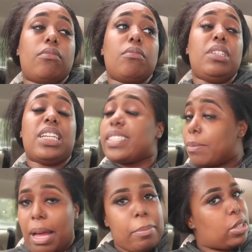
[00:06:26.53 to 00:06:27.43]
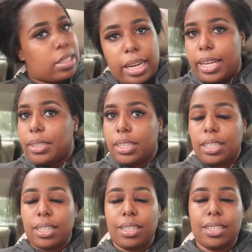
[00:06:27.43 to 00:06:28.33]
Because I'm not booked today.
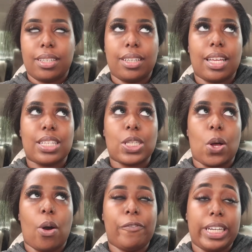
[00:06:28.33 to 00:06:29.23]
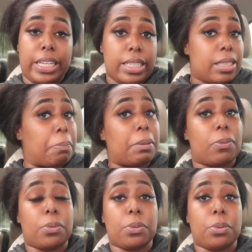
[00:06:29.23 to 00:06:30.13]
So hopefully some
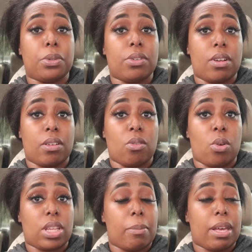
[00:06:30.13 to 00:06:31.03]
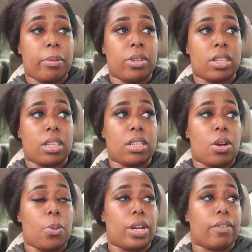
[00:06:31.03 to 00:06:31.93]
people, you know, want their makeup done
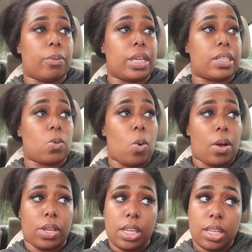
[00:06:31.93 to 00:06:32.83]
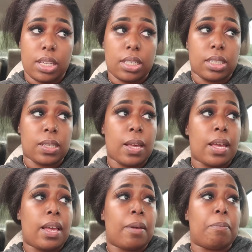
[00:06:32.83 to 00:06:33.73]
or whatever. We can get some walk-ins.
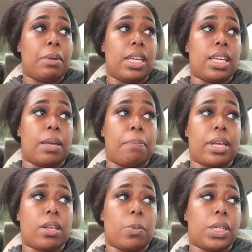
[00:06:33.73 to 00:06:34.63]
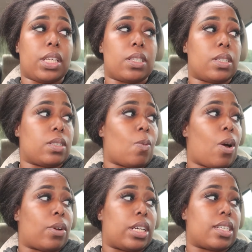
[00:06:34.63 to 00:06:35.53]
Me and Becca, we can get some
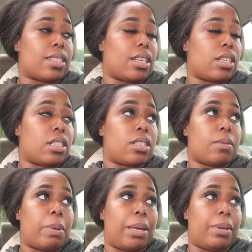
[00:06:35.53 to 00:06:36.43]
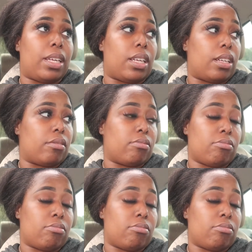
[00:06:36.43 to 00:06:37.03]
walk-ins because, baby,